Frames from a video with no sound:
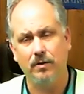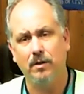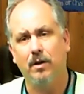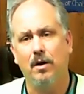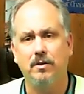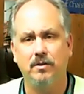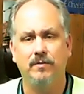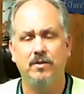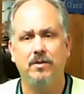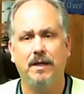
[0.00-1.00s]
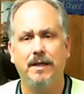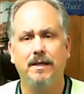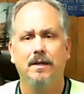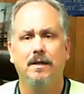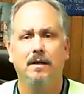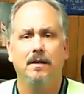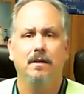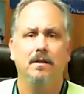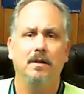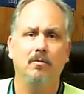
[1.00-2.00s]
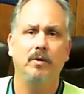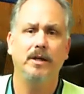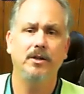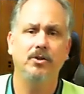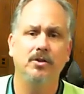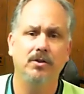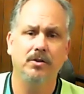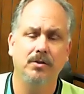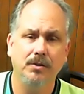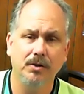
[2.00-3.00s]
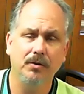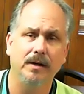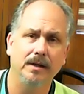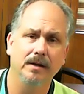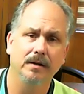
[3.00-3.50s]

the laws of the state, then we should do it.